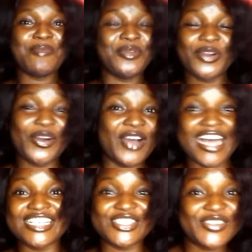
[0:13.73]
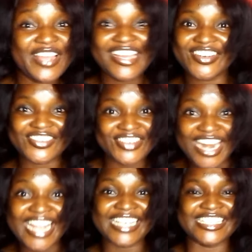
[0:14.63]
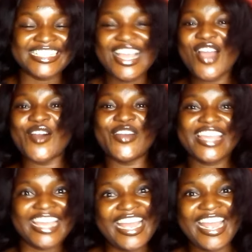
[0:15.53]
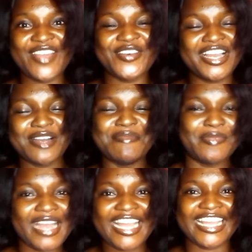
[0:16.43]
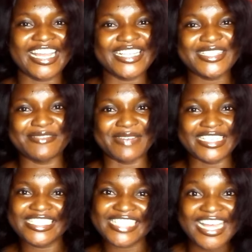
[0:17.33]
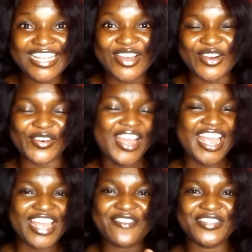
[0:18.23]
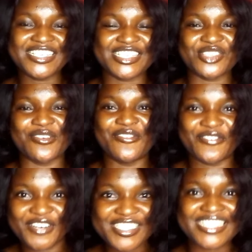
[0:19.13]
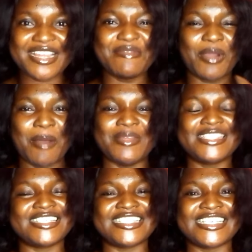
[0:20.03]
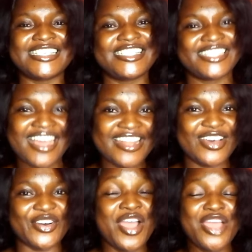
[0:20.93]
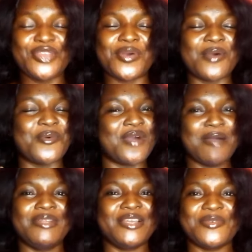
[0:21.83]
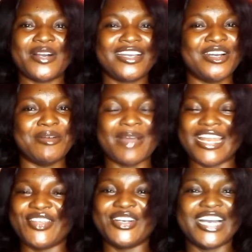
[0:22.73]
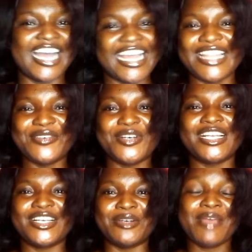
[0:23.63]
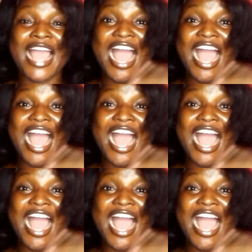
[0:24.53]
hope you all are doing great. Okay, welcome back again to my channel. If this is your first time coming to this channel, you are warmly welcome and you're highly welcome.